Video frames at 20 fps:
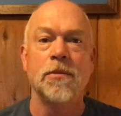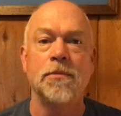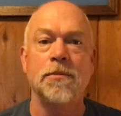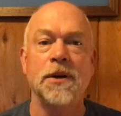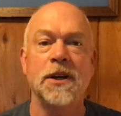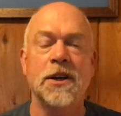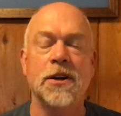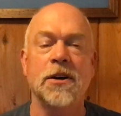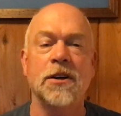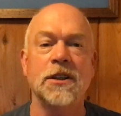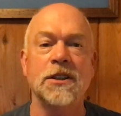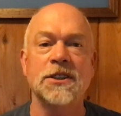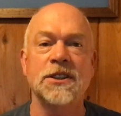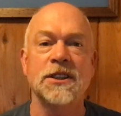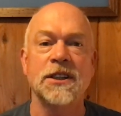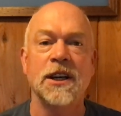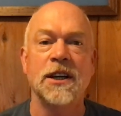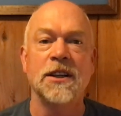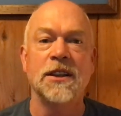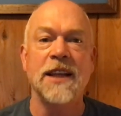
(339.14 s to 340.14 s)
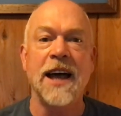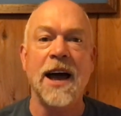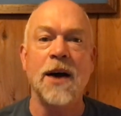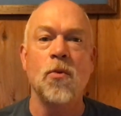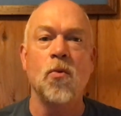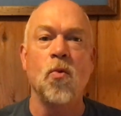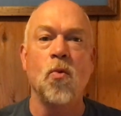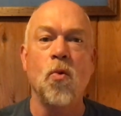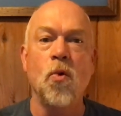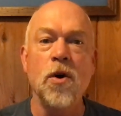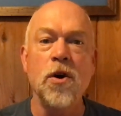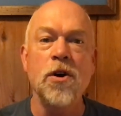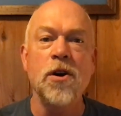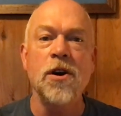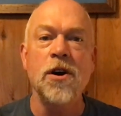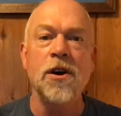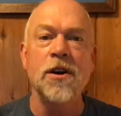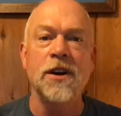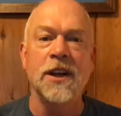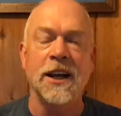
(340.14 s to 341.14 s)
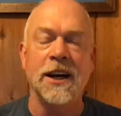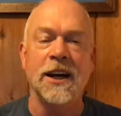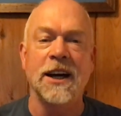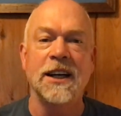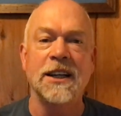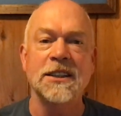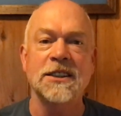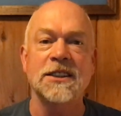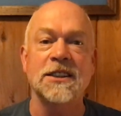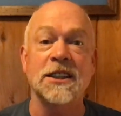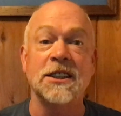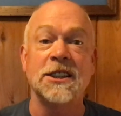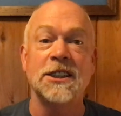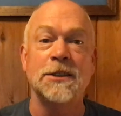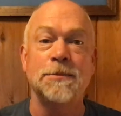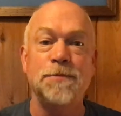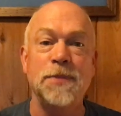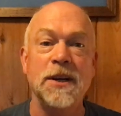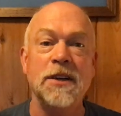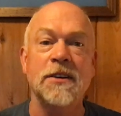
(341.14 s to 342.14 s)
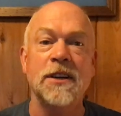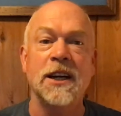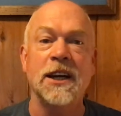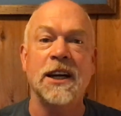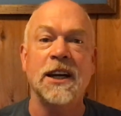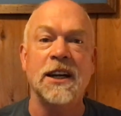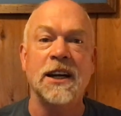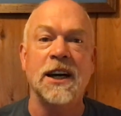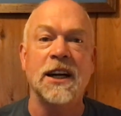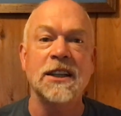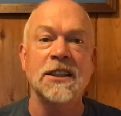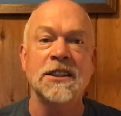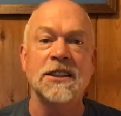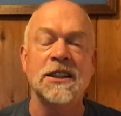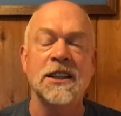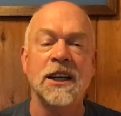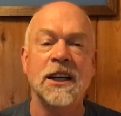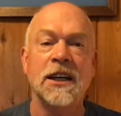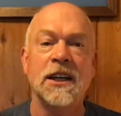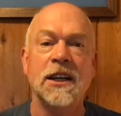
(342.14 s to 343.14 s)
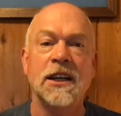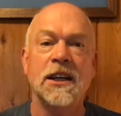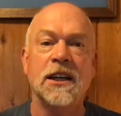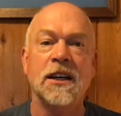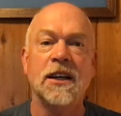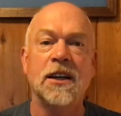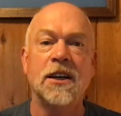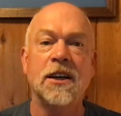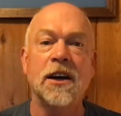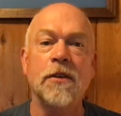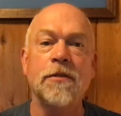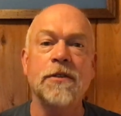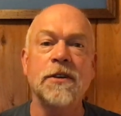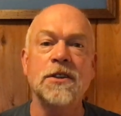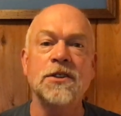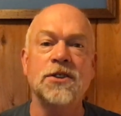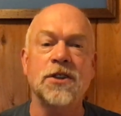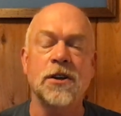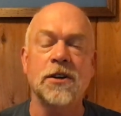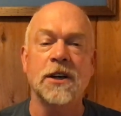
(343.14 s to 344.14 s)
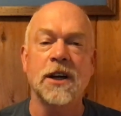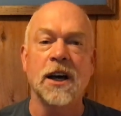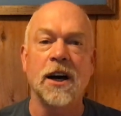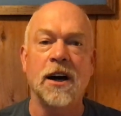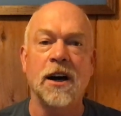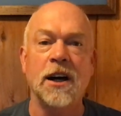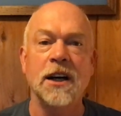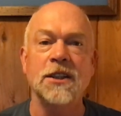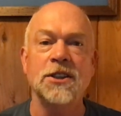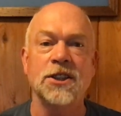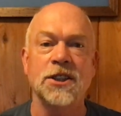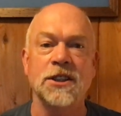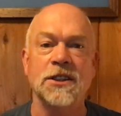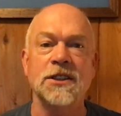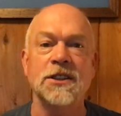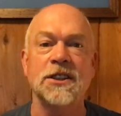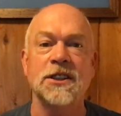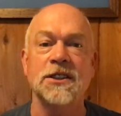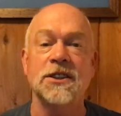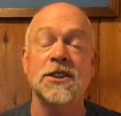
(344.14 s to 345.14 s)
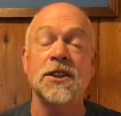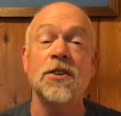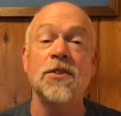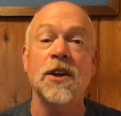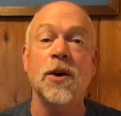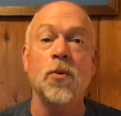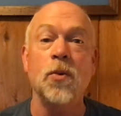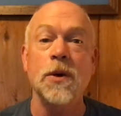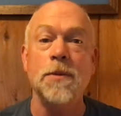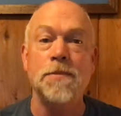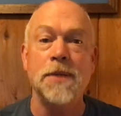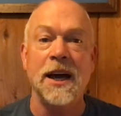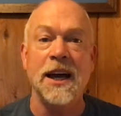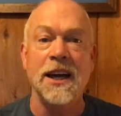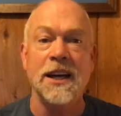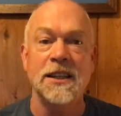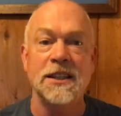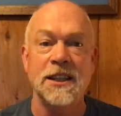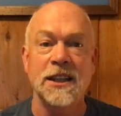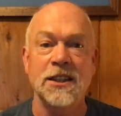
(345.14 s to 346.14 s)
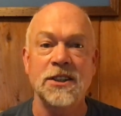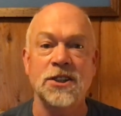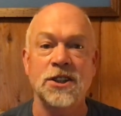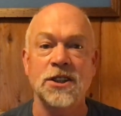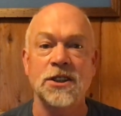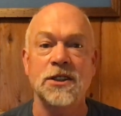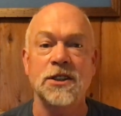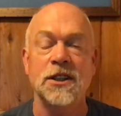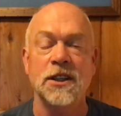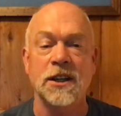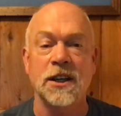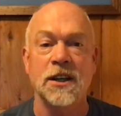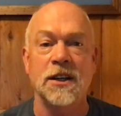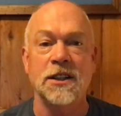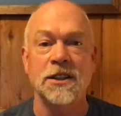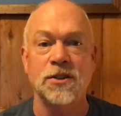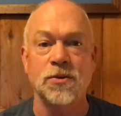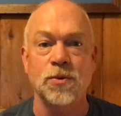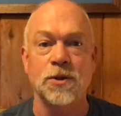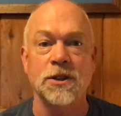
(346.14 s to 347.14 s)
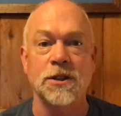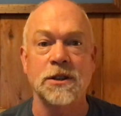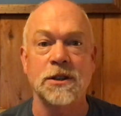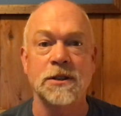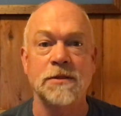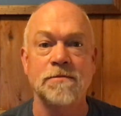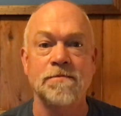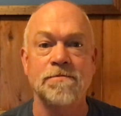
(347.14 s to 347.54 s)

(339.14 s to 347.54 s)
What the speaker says: because that word in us, the spirit in us, governs our conscience so that we pay attention to God's word.